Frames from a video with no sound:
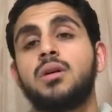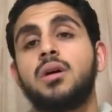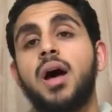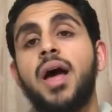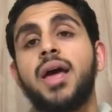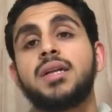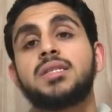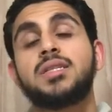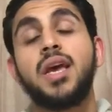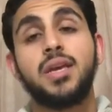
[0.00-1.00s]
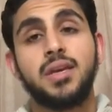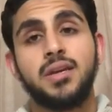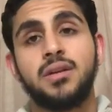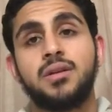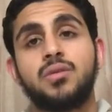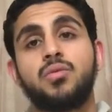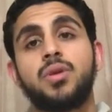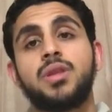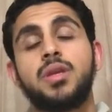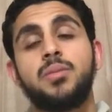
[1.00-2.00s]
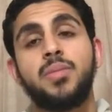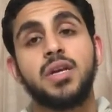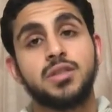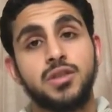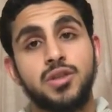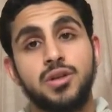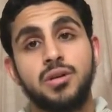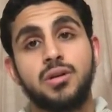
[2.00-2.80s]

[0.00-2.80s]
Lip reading: I had taken with the messenger